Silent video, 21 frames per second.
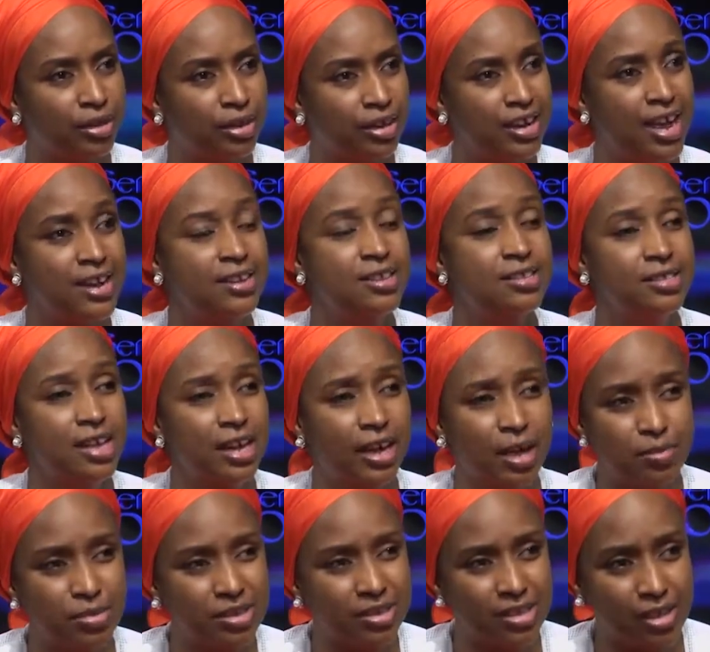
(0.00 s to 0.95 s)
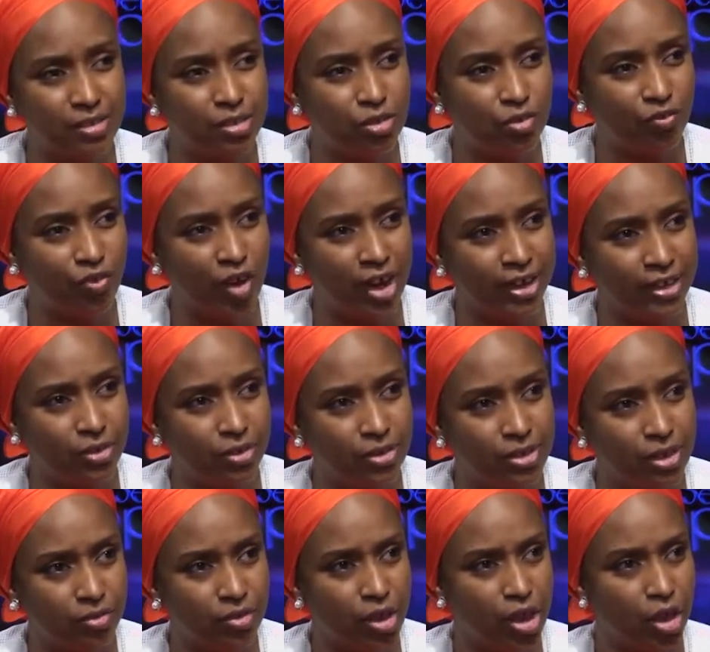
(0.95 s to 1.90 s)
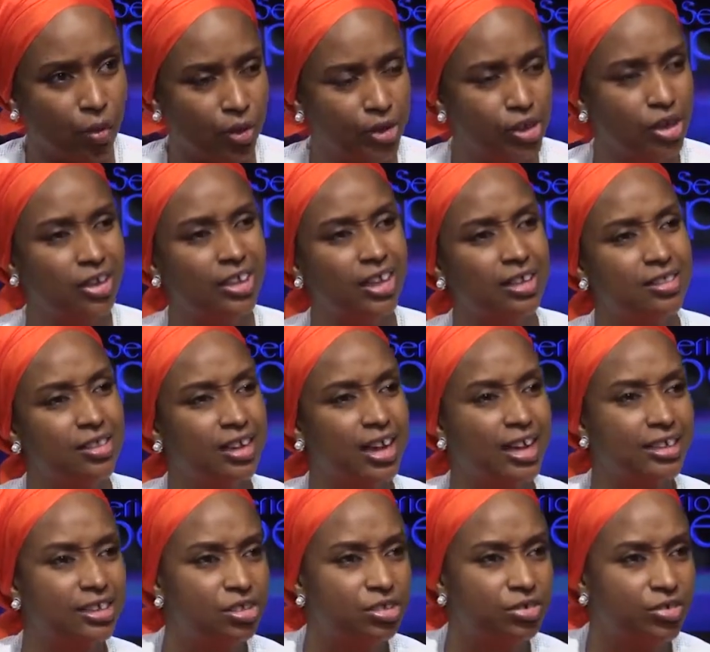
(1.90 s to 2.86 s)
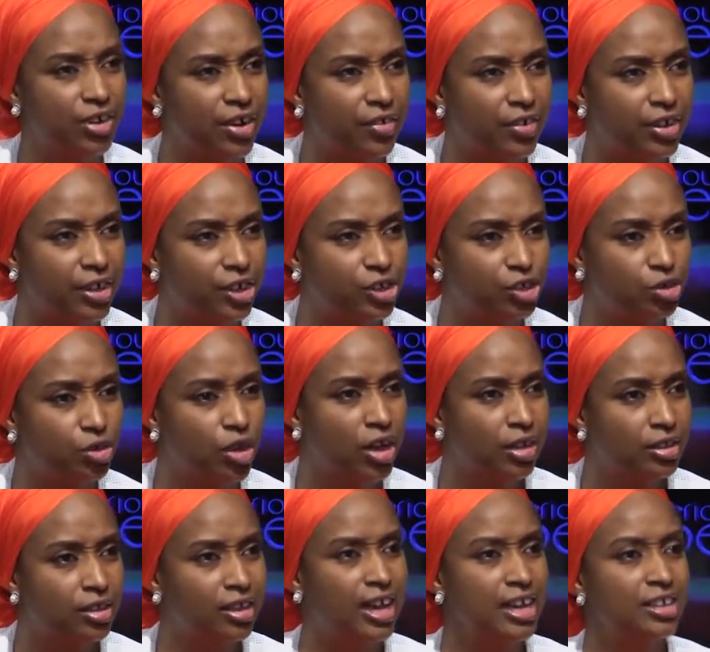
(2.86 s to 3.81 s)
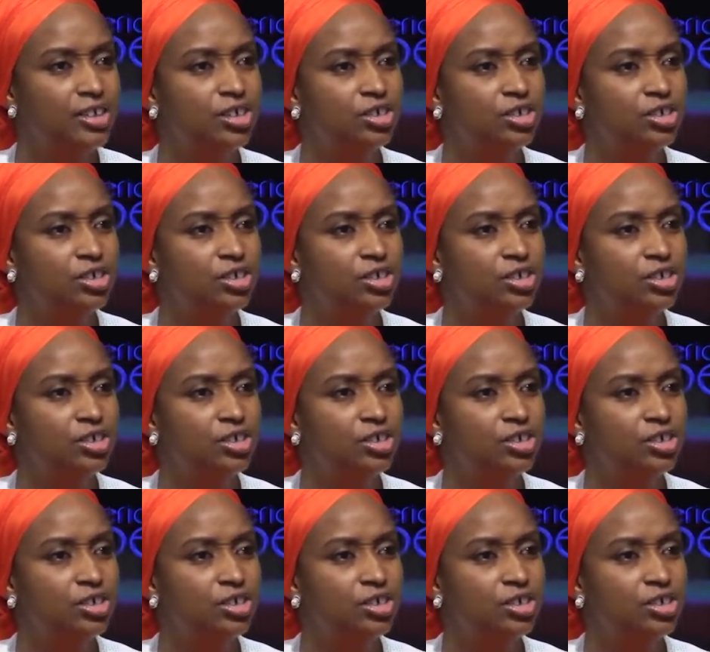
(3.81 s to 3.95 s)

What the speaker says: in any circumstance you find ourselves. When you look at the cattle rearing issue, the